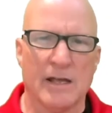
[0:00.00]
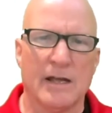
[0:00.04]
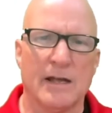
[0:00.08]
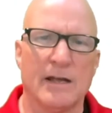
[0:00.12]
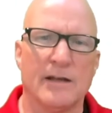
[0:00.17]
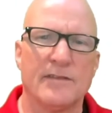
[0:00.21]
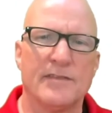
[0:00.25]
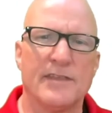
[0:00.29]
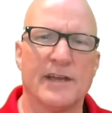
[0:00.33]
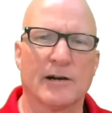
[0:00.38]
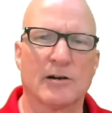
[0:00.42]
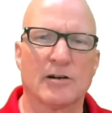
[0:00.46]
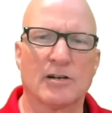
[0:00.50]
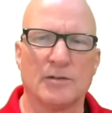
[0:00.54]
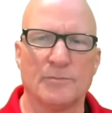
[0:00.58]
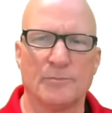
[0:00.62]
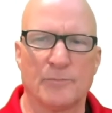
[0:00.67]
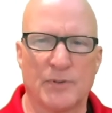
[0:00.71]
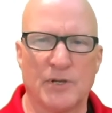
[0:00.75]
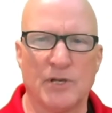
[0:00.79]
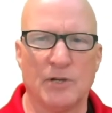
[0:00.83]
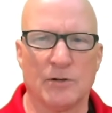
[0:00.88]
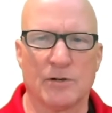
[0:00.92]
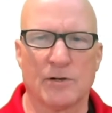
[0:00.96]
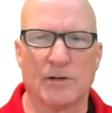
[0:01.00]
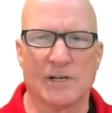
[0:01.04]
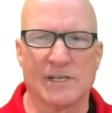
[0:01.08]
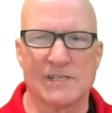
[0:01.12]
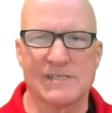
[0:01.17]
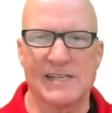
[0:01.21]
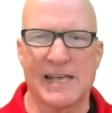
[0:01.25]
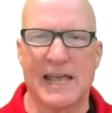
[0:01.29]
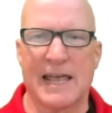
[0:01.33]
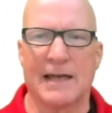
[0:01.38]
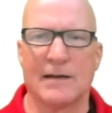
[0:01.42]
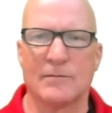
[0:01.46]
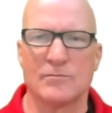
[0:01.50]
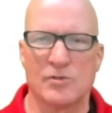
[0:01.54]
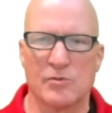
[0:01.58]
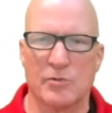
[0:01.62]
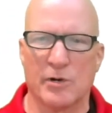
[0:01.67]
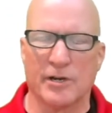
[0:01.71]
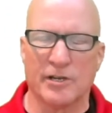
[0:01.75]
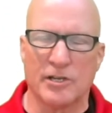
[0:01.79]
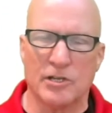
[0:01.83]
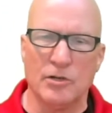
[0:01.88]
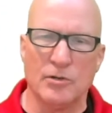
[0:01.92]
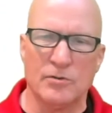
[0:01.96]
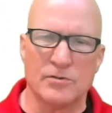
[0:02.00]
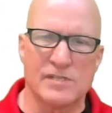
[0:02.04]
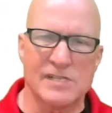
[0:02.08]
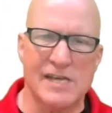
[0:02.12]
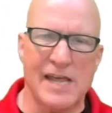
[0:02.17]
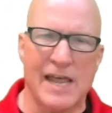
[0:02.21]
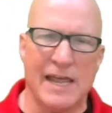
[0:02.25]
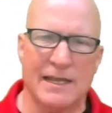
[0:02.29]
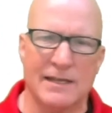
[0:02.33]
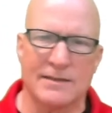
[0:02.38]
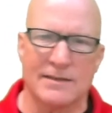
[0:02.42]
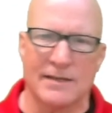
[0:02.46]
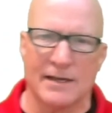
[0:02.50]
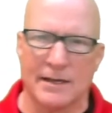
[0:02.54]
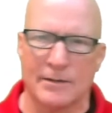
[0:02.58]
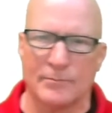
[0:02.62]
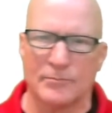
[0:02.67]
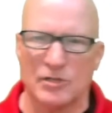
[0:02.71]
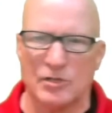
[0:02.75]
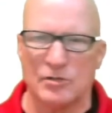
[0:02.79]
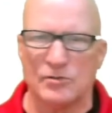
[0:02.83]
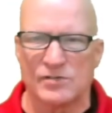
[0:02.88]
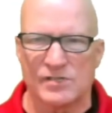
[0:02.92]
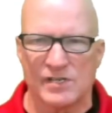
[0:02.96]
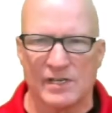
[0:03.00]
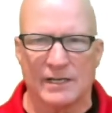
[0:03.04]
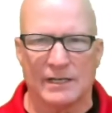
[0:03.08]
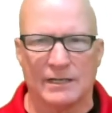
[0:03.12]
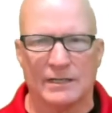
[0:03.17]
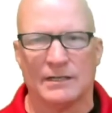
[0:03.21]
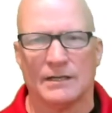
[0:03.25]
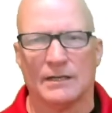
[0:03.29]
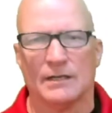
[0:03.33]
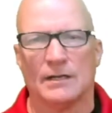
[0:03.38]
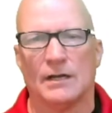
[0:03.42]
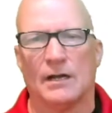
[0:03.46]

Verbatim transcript: They're computer exams where you take them using